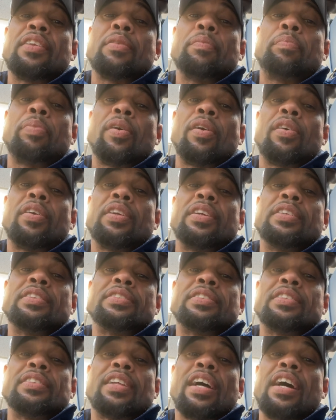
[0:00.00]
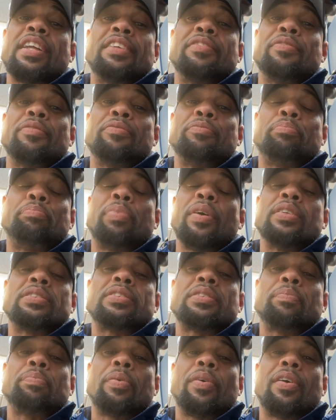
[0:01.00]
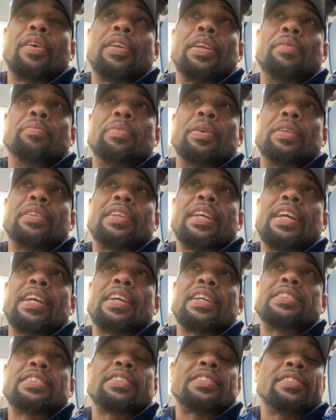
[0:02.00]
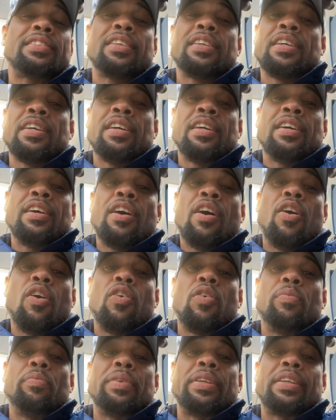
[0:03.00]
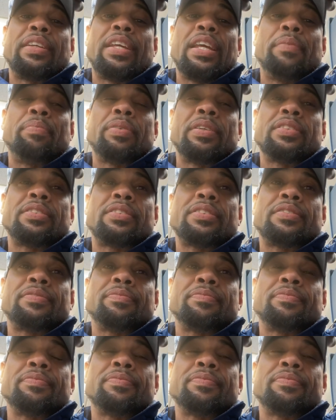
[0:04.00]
of the parties and not even bust the party, but take us home and keep us